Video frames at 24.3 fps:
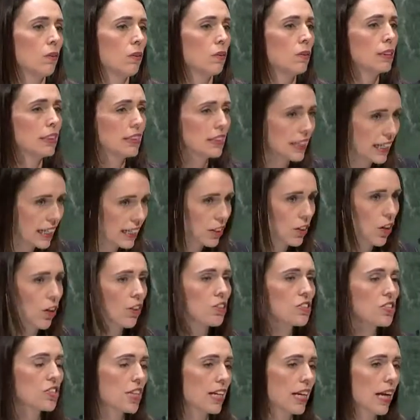with the
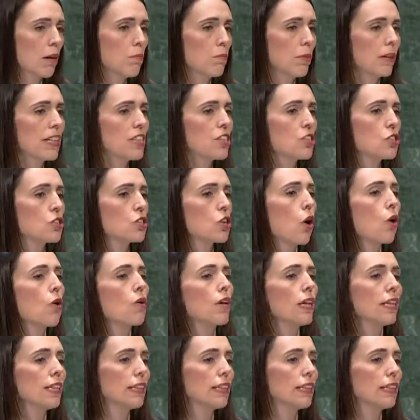technology company so